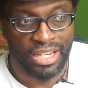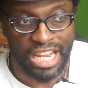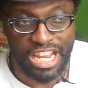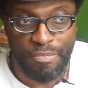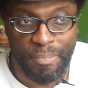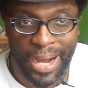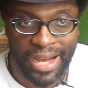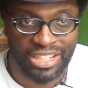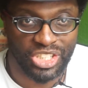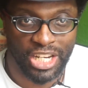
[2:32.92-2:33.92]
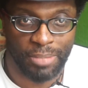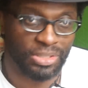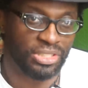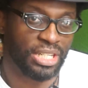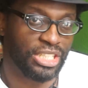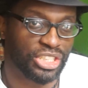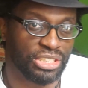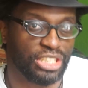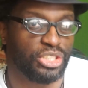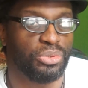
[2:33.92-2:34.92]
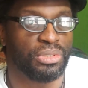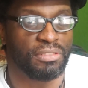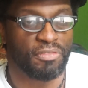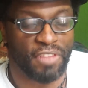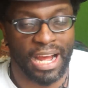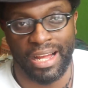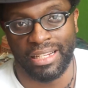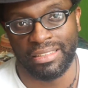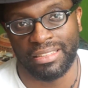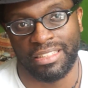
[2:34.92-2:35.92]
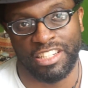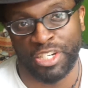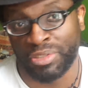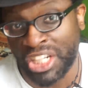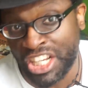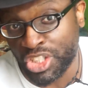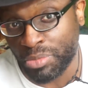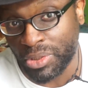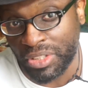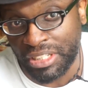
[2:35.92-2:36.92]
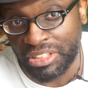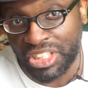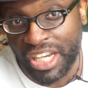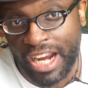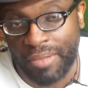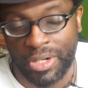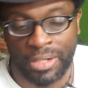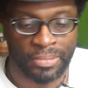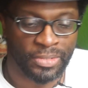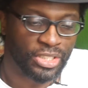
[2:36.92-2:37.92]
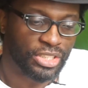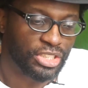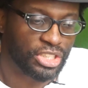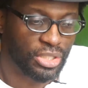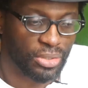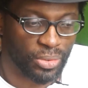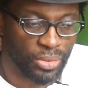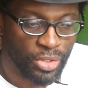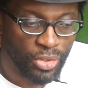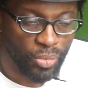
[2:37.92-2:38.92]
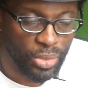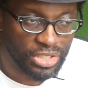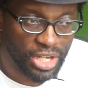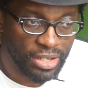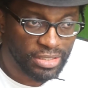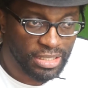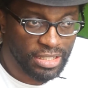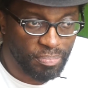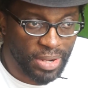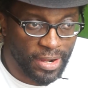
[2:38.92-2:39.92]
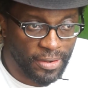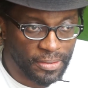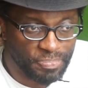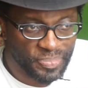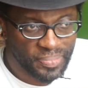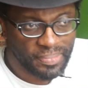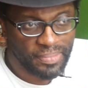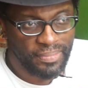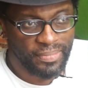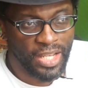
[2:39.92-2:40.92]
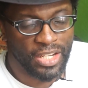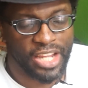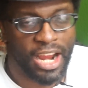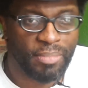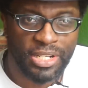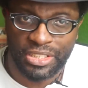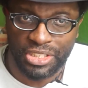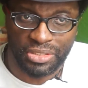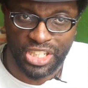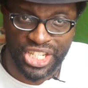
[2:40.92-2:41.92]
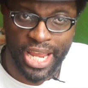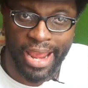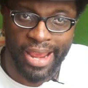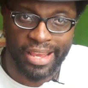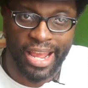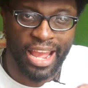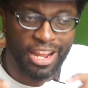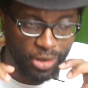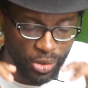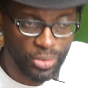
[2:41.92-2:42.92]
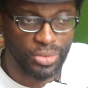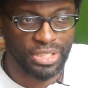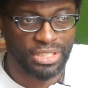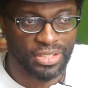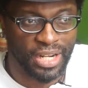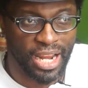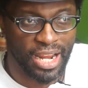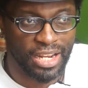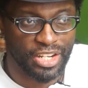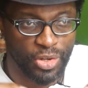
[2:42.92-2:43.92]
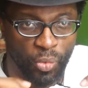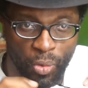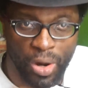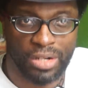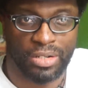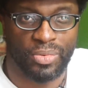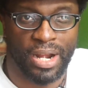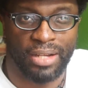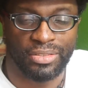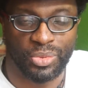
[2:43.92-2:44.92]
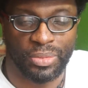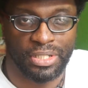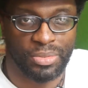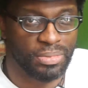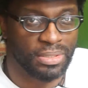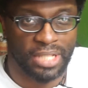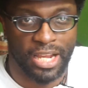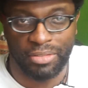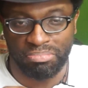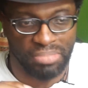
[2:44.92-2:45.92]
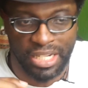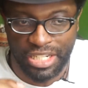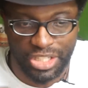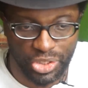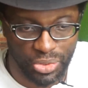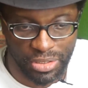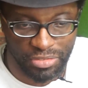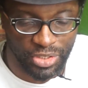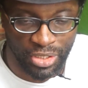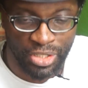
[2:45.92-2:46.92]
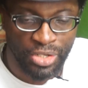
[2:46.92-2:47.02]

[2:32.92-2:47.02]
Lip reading: in-body stabilization that you could find in an interchangeable lens camera. So we're talking about a camera that you can take and hold in your hand and walk around with without any sort of a